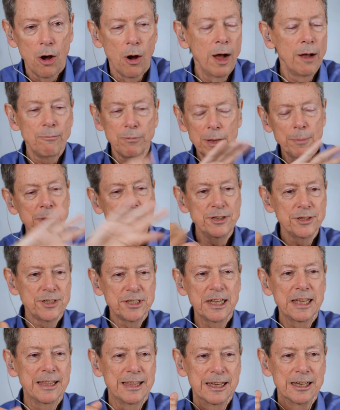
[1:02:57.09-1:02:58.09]
Uh, let me
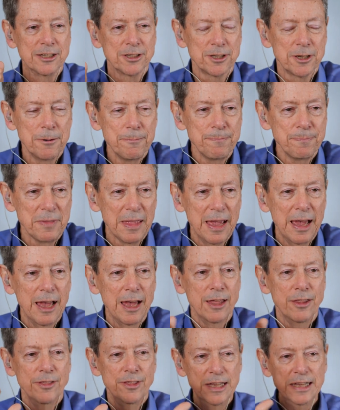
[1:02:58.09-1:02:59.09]
just say this.
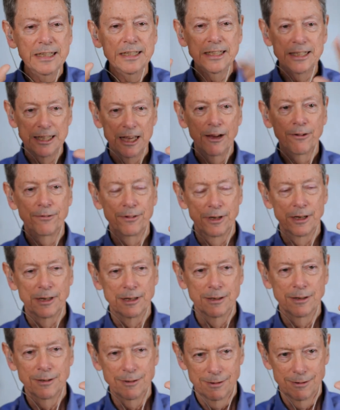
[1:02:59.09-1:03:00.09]
These
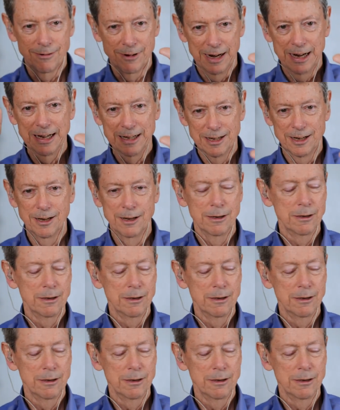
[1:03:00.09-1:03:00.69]
seven, right?